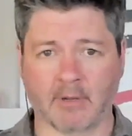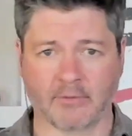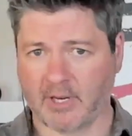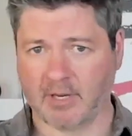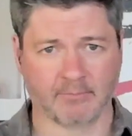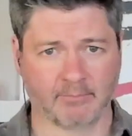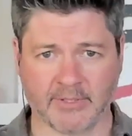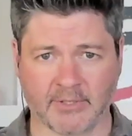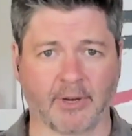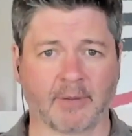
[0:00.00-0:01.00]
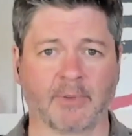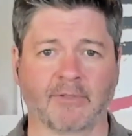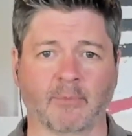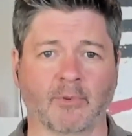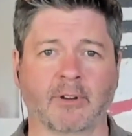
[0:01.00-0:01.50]
shana please correct me if
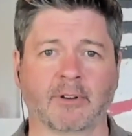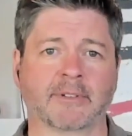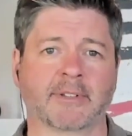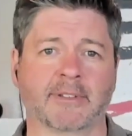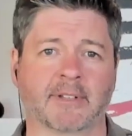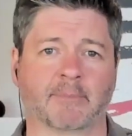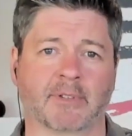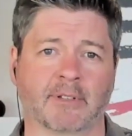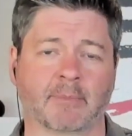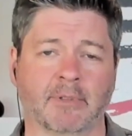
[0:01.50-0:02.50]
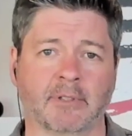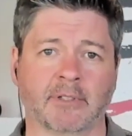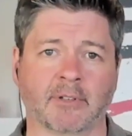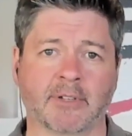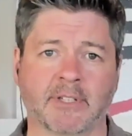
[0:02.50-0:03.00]
i'm wrong or saying something completely
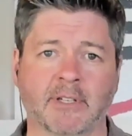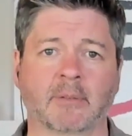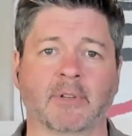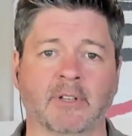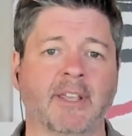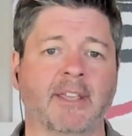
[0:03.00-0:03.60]
crazy here but